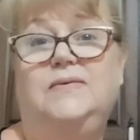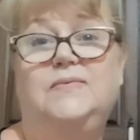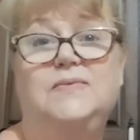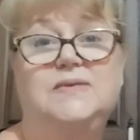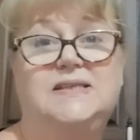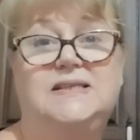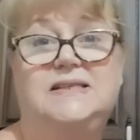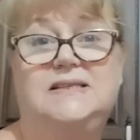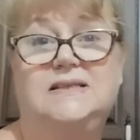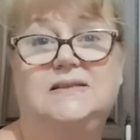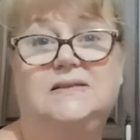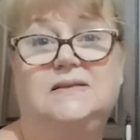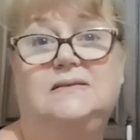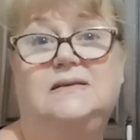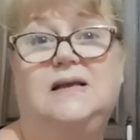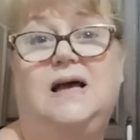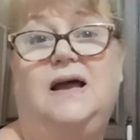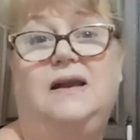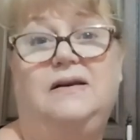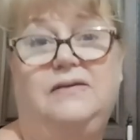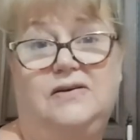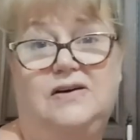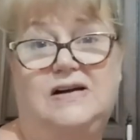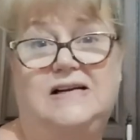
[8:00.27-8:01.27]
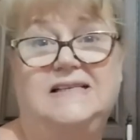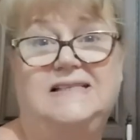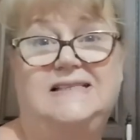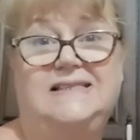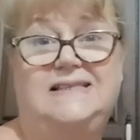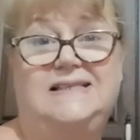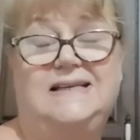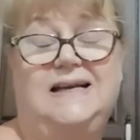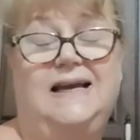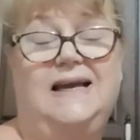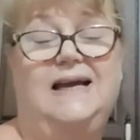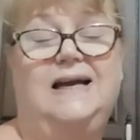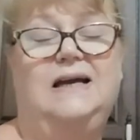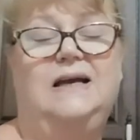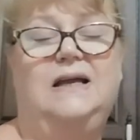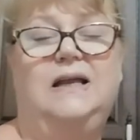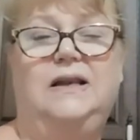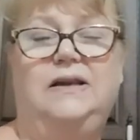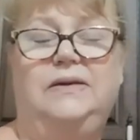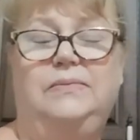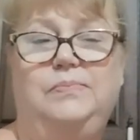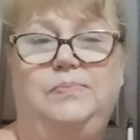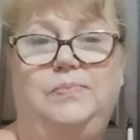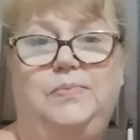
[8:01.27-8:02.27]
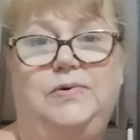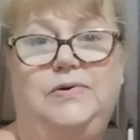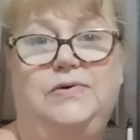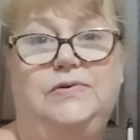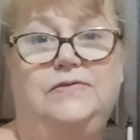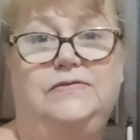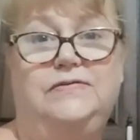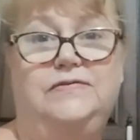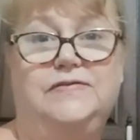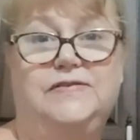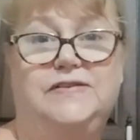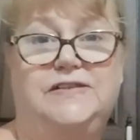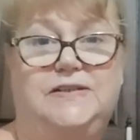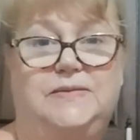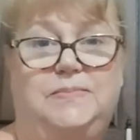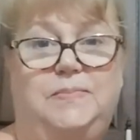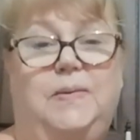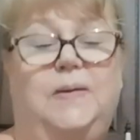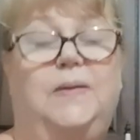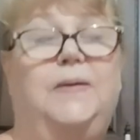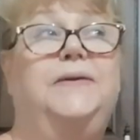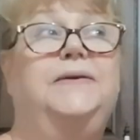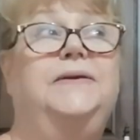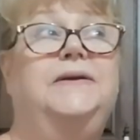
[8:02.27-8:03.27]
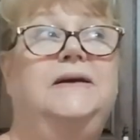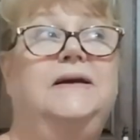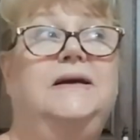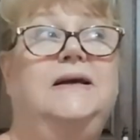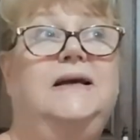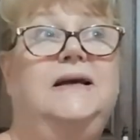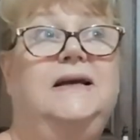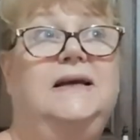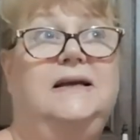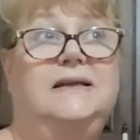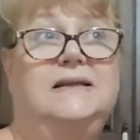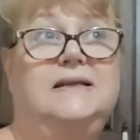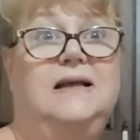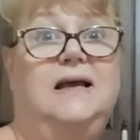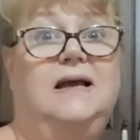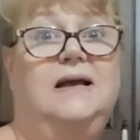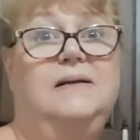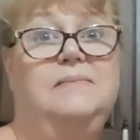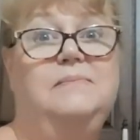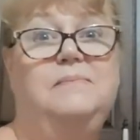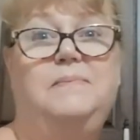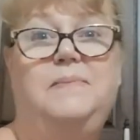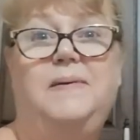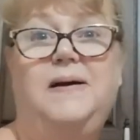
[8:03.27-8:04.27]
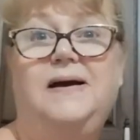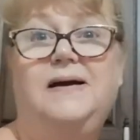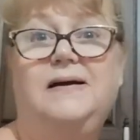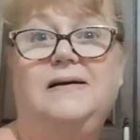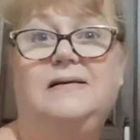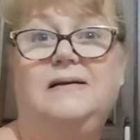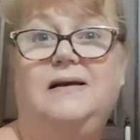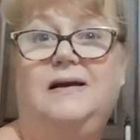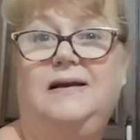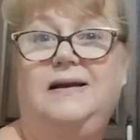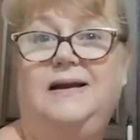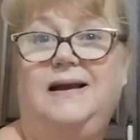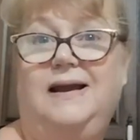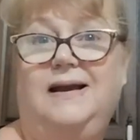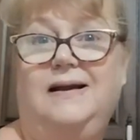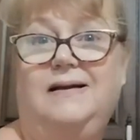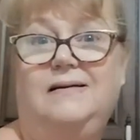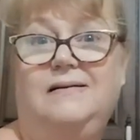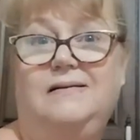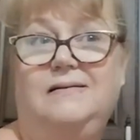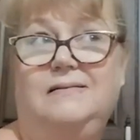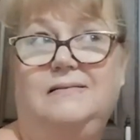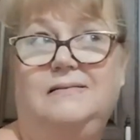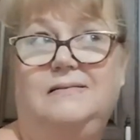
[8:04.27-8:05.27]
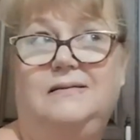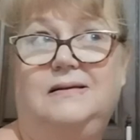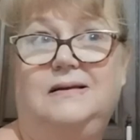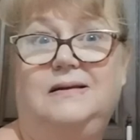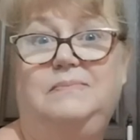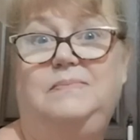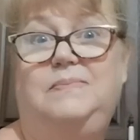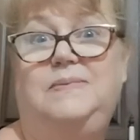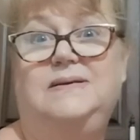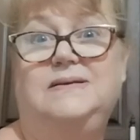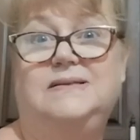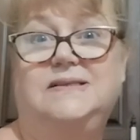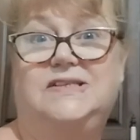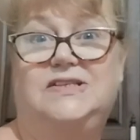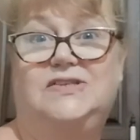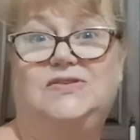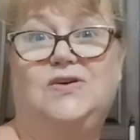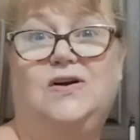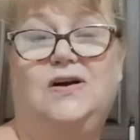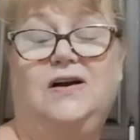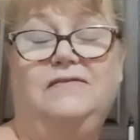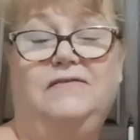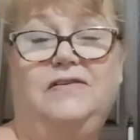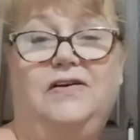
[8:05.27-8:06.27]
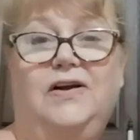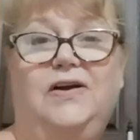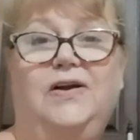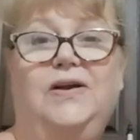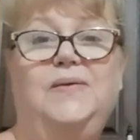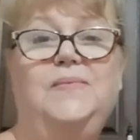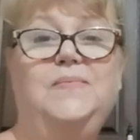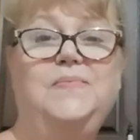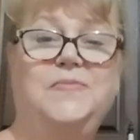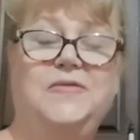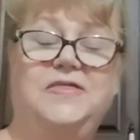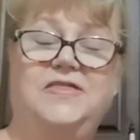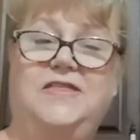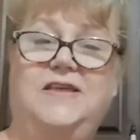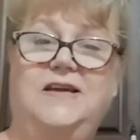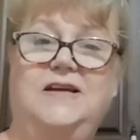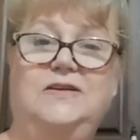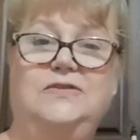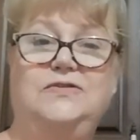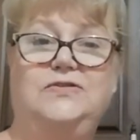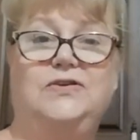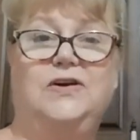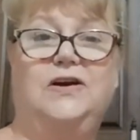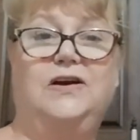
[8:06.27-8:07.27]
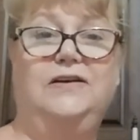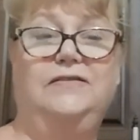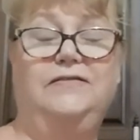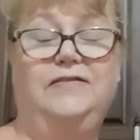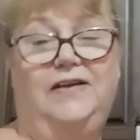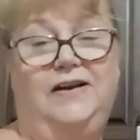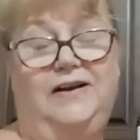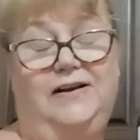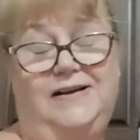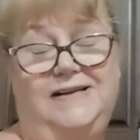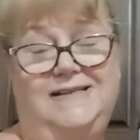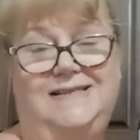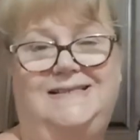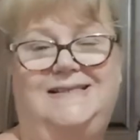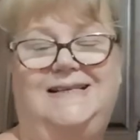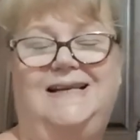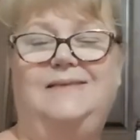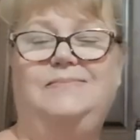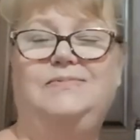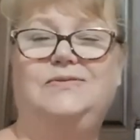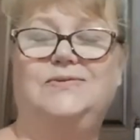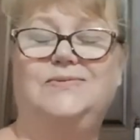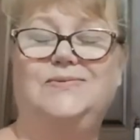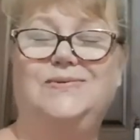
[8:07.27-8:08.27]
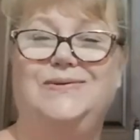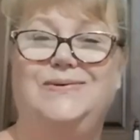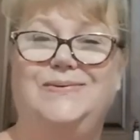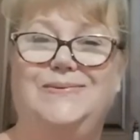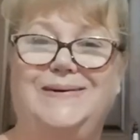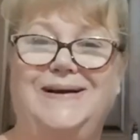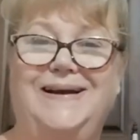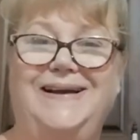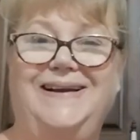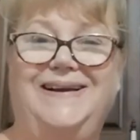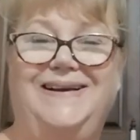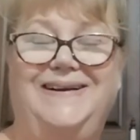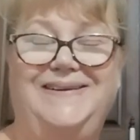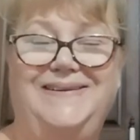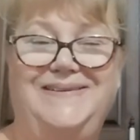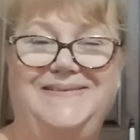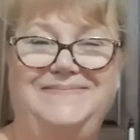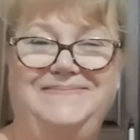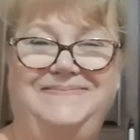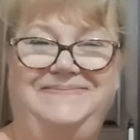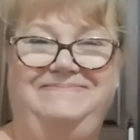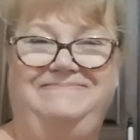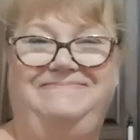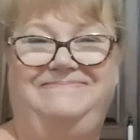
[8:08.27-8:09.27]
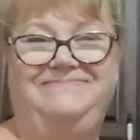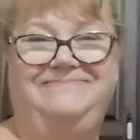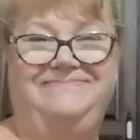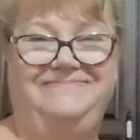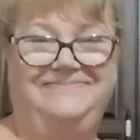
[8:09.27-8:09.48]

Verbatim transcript: It was still a nice day out and a beautiful spot. About an hour and a bit's drive home. Thing drove, and I slept all the way home.